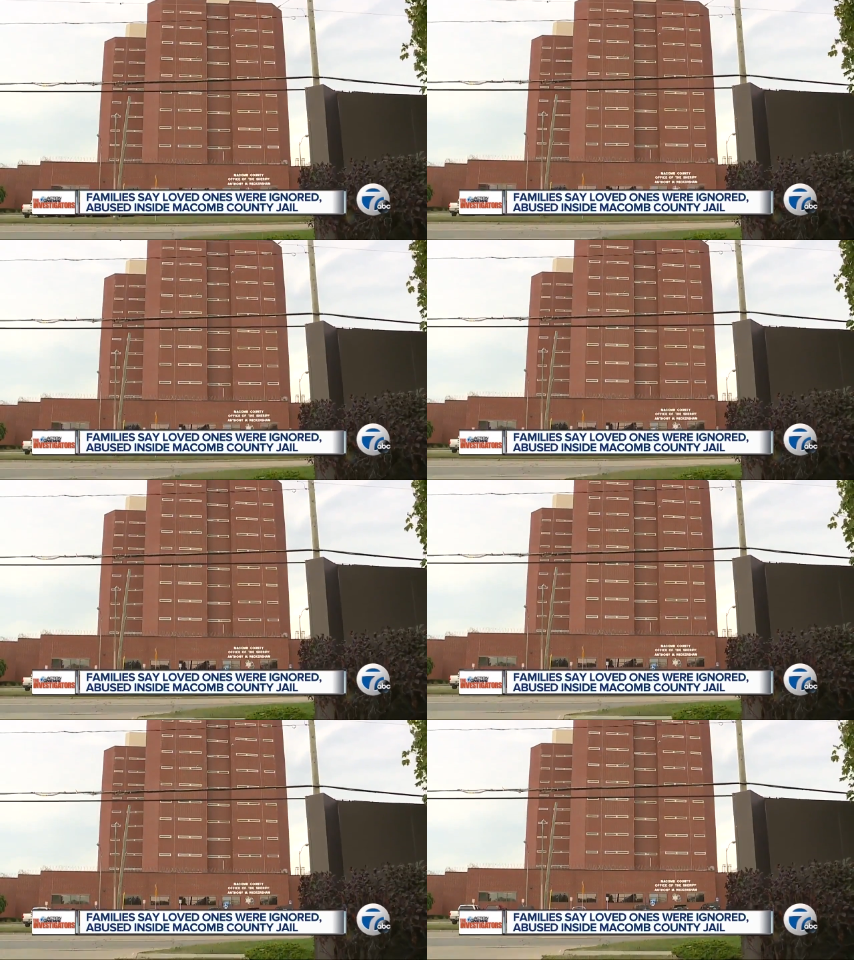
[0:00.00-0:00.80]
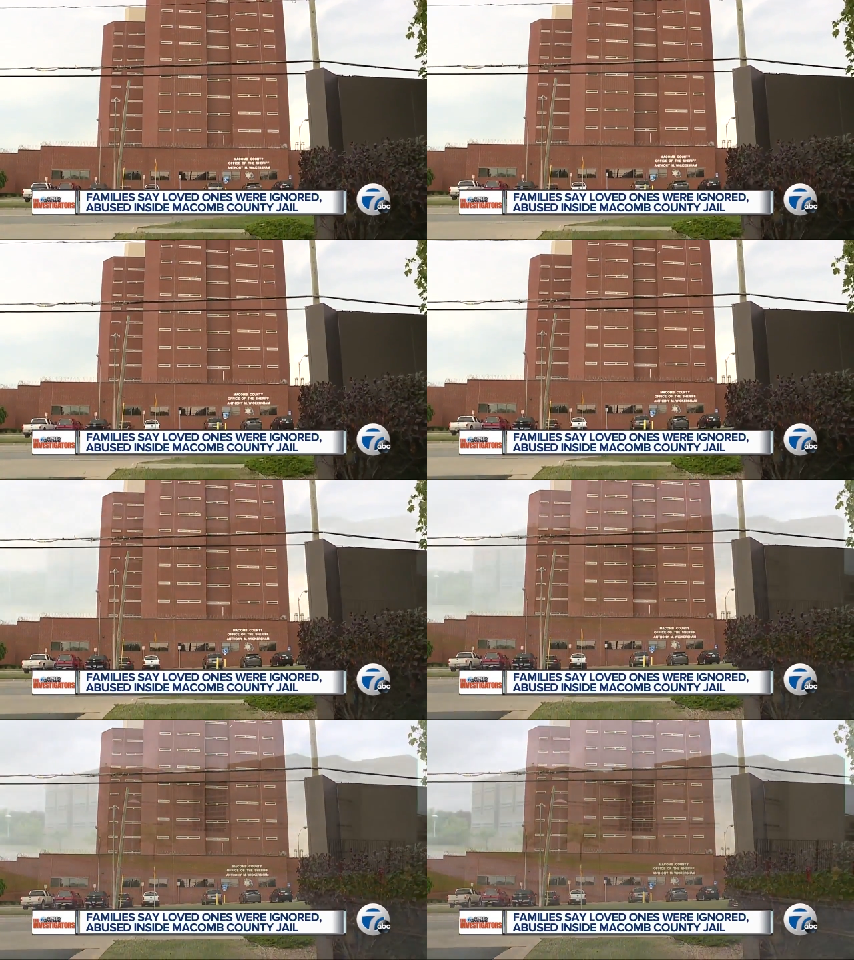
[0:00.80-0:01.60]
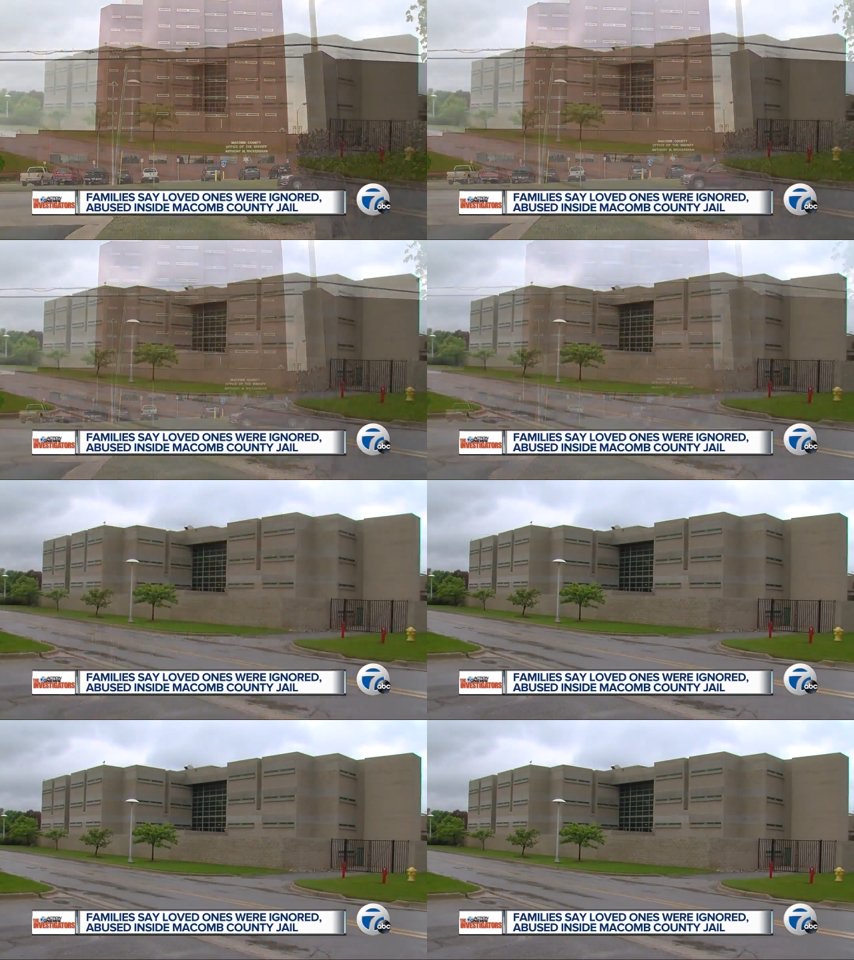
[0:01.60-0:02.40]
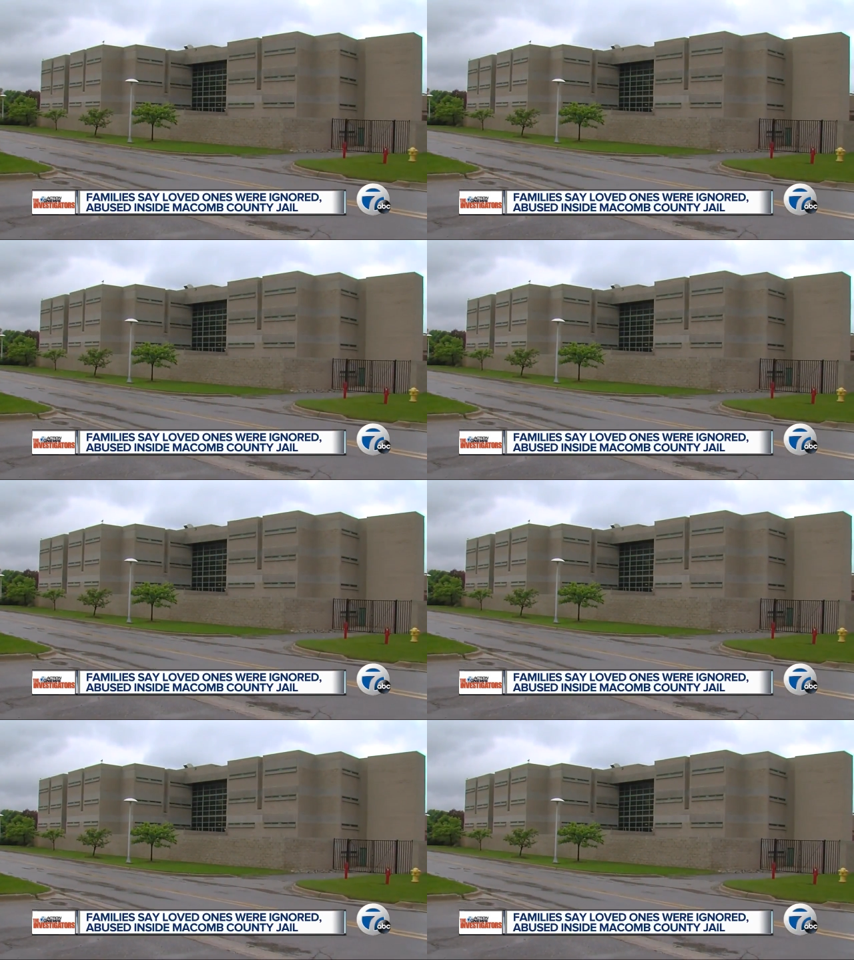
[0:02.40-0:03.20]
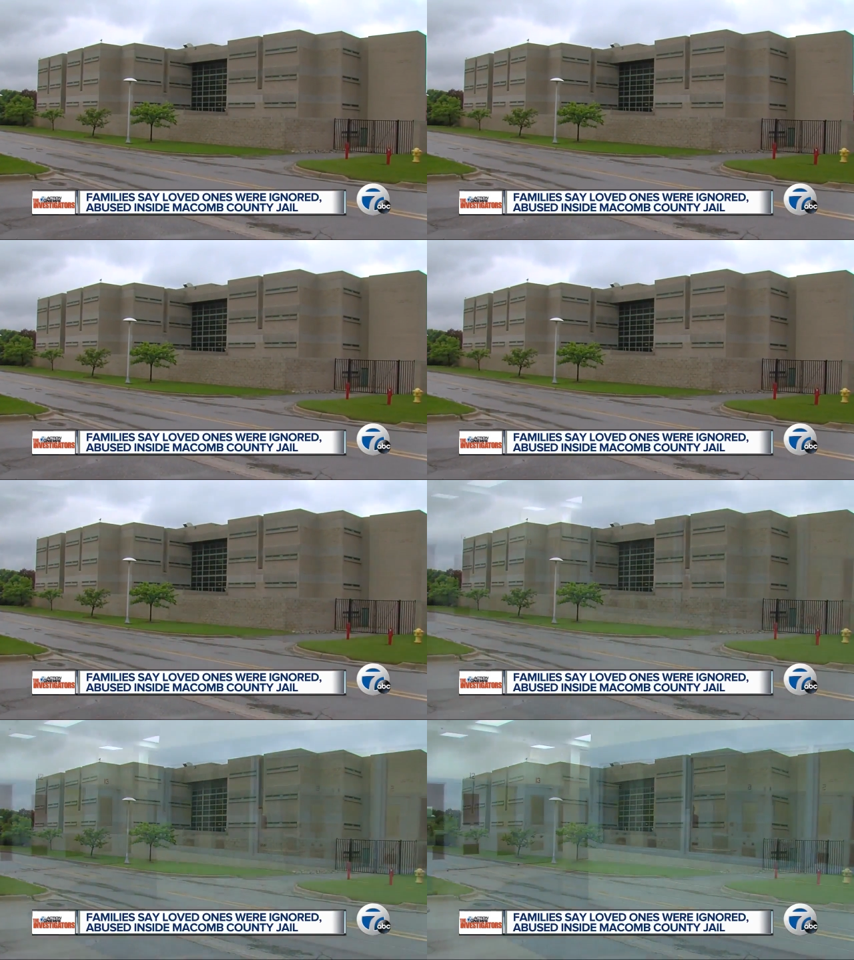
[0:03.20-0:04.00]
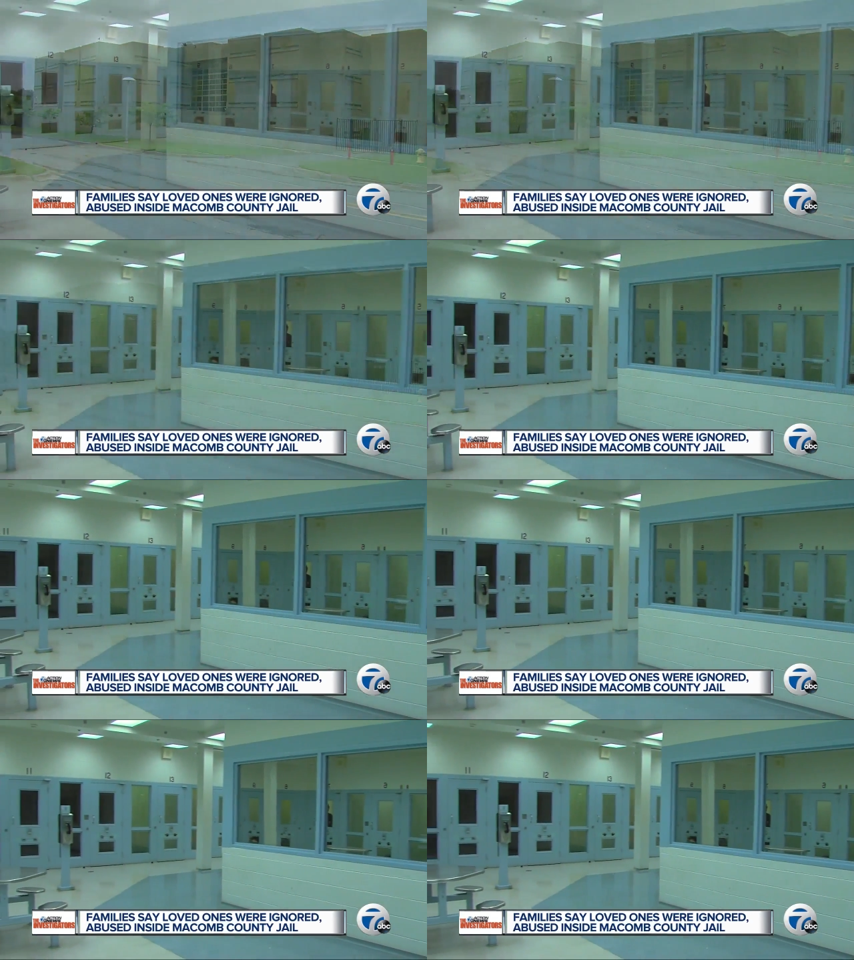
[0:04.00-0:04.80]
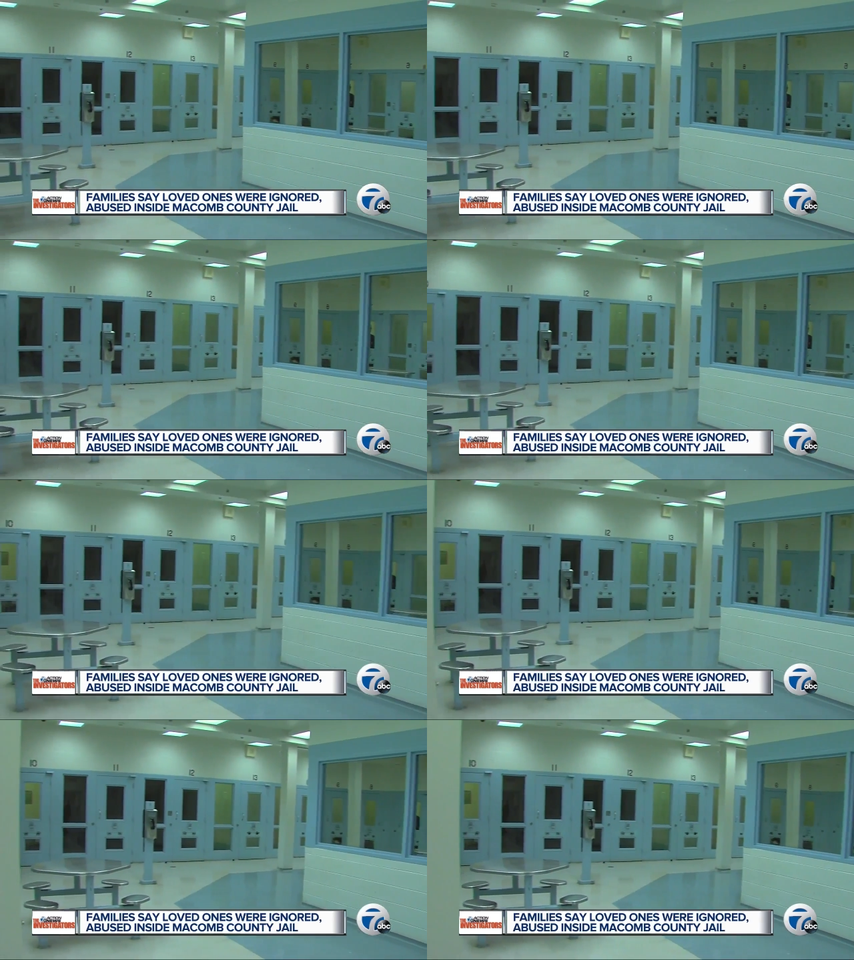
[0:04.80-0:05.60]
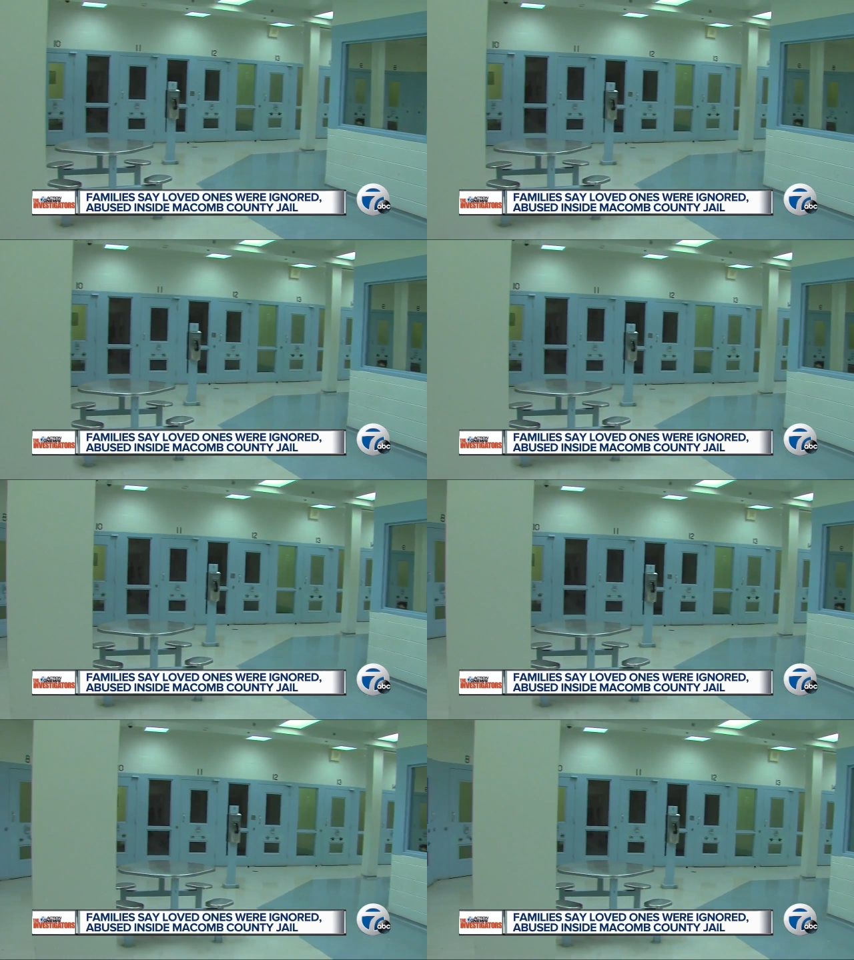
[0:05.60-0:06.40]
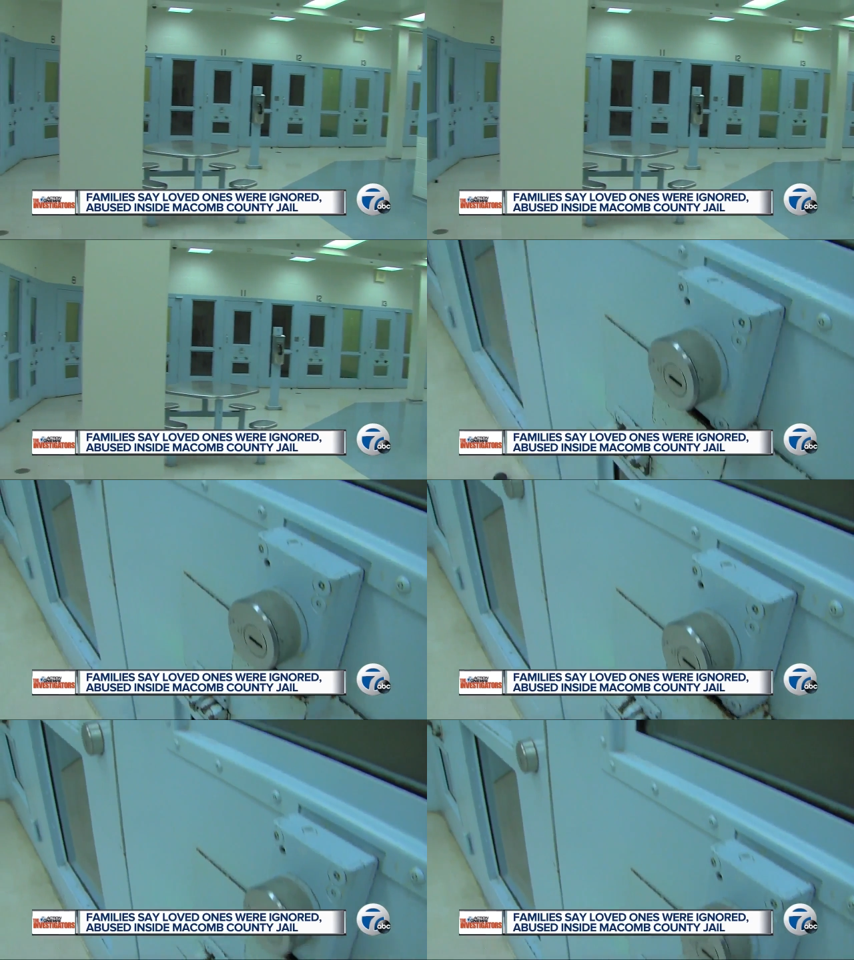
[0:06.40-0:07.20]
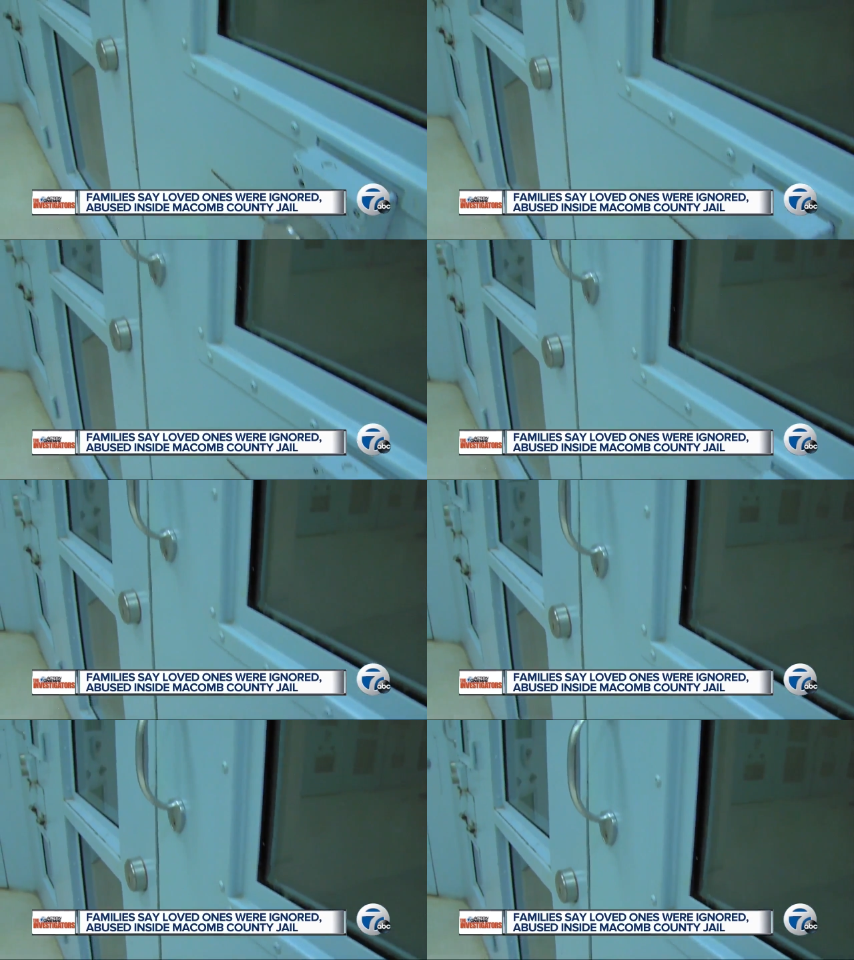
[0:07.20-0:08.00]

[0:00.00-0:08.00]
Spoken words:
No face is visible, so there are no lips to read.